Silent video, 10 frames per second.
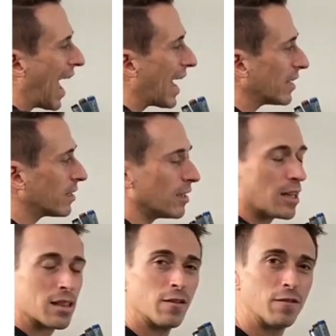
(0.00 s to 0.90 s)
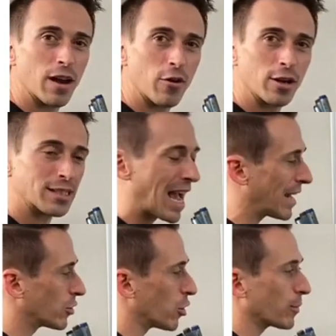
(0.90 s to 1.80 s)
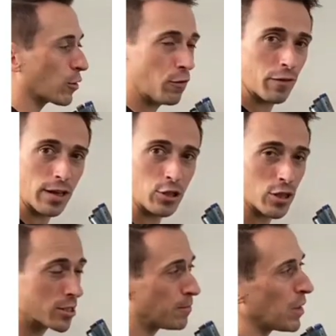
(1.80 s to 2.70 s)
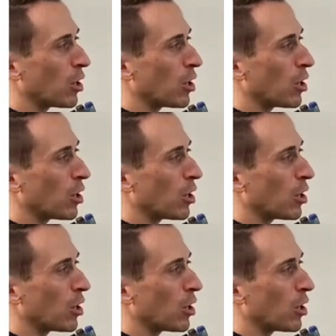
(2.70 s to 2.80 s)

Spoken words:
and the various anatomical features.